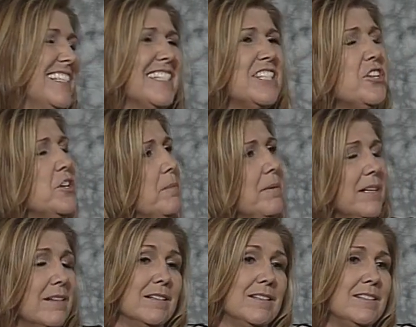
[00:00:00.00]
these, you know,
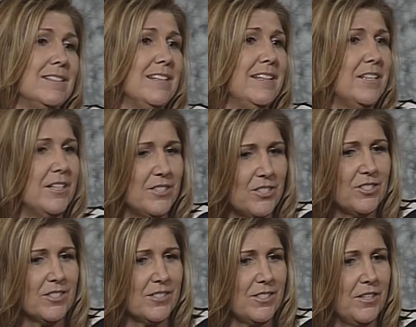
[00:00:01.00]
because it, it's
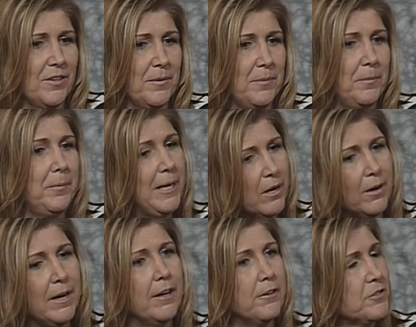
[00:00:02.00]
just, you know, we
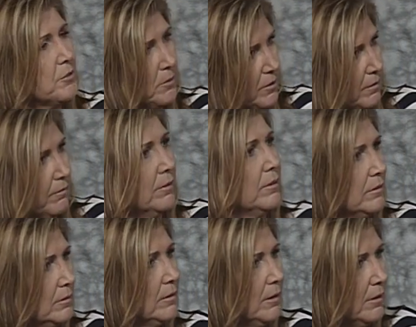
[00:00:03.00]
are held to a different,
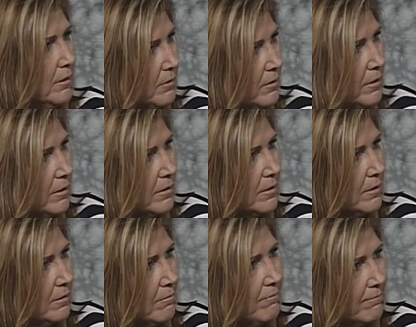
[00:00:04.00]
right. you know. Yeah, there, it,
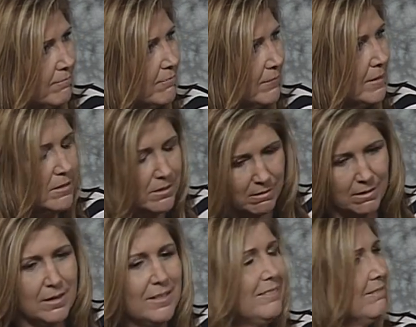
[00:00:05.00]
is, it, is, a bit different. There's a
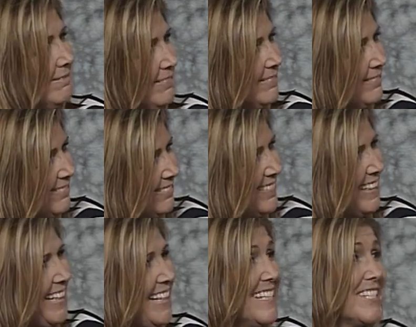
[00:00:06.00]
line. It's cool. It
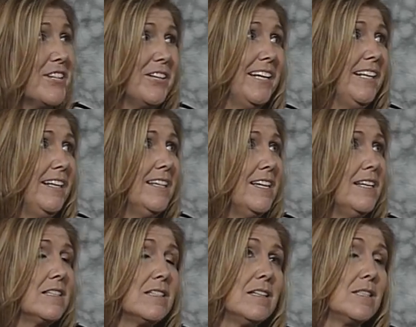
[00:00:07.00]
is cool though. great. It,
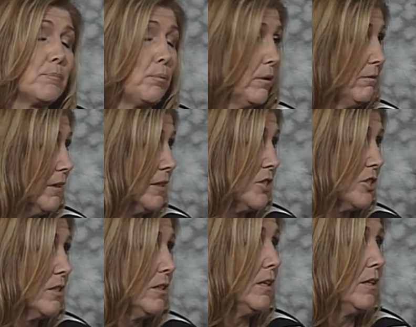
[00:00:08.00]
it's, cool. it's a
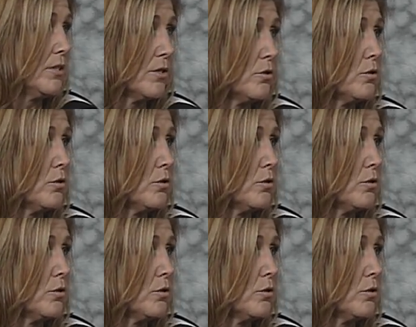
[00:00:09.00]
privilege. It is now,